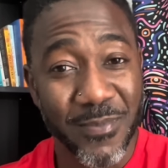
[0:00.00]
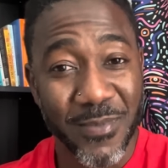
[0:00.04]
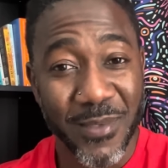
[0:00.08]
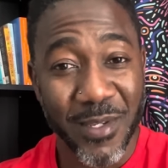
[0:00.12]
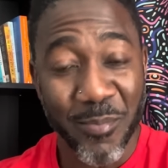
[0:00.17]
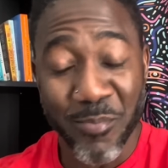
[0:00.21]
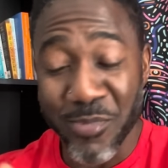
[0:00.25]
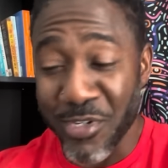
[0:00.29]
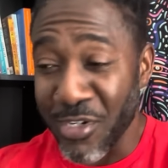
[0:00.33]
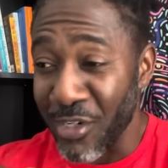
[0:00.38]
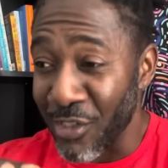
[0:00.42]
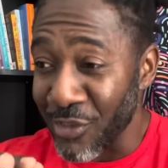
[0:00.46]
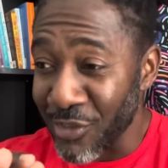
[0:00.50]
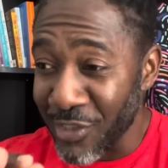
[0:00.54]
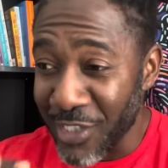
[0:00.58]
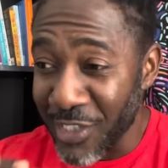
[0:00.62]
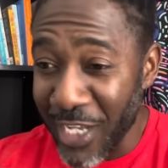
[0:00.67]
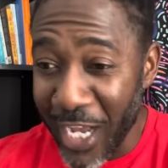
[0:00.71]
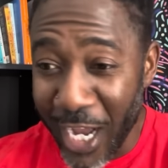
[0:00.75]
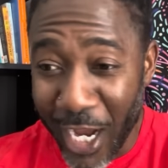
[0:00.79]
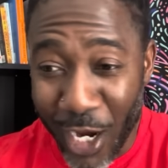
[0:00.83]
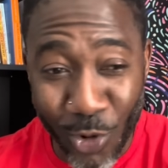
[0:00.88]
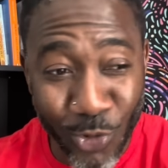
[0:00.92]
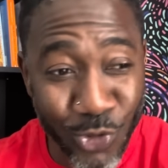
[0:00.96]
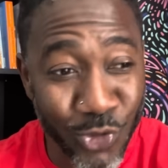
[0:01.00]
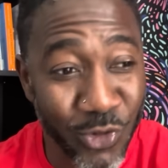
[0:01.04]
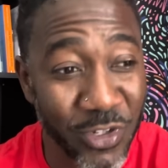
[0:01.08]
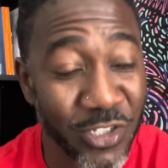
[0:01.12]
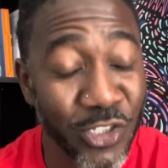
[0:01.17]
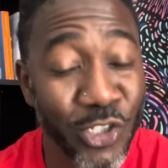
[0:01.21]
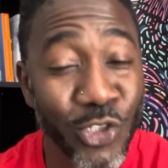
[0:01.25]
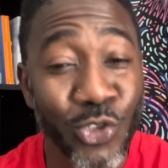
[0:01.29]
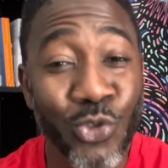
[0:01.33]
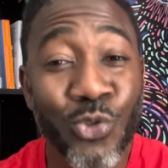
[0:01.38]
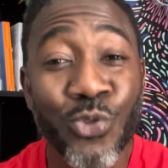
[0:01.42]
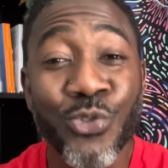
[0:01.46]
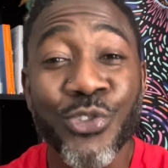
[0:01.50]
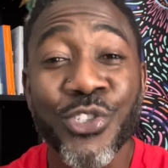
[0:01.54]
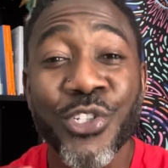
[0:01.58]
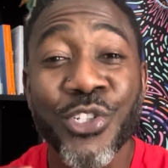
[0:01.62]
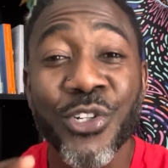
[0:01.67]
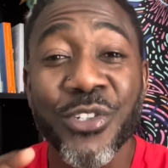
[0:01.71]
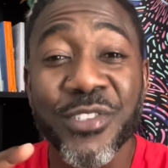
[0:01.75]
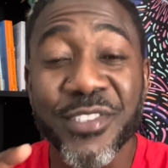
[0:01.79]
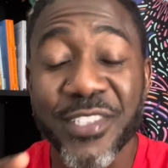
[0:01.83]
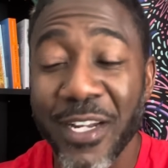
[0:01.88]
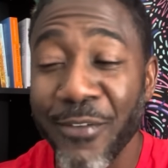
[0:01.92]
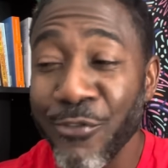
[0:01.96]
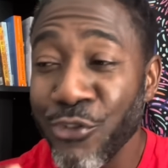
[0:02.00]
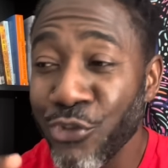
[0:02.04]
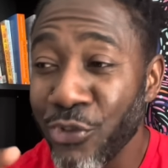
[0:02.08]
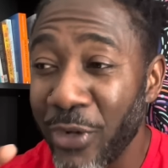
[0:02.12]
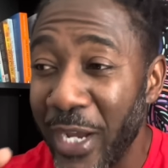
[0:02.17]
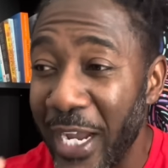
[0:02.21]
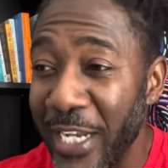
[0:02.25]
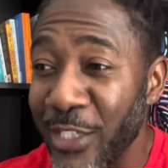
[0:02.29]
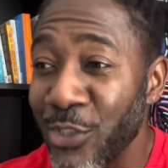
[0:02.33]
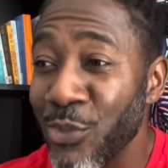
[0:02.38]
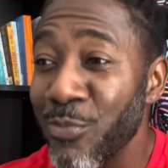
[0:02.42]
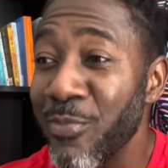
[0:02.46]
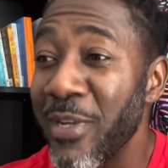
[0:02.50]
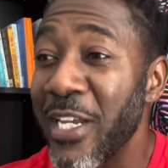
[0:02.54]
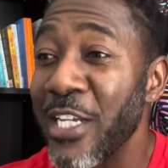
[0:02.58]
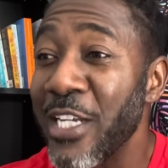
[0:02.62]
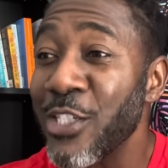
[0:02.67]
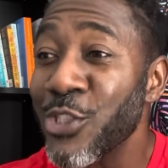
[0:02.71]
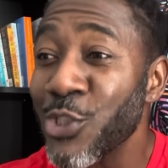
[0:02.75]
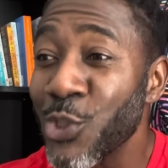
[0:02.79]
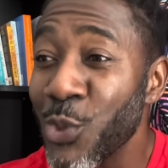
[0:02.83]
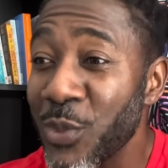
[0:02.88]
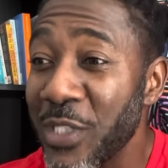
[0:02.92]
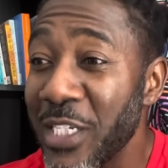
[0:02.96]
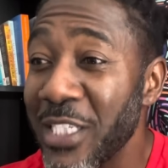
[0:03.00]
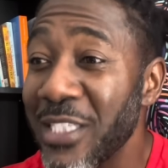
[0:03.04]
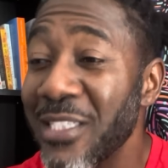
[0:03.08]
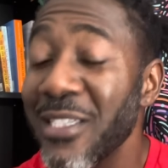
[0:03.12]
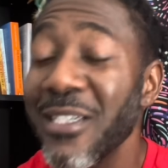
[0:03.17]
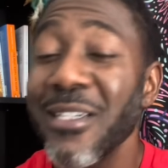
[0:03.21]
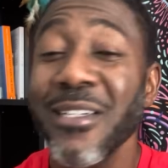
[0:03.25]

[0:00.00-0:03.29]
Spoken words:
Because now you're going to lose yourself trying to make sure that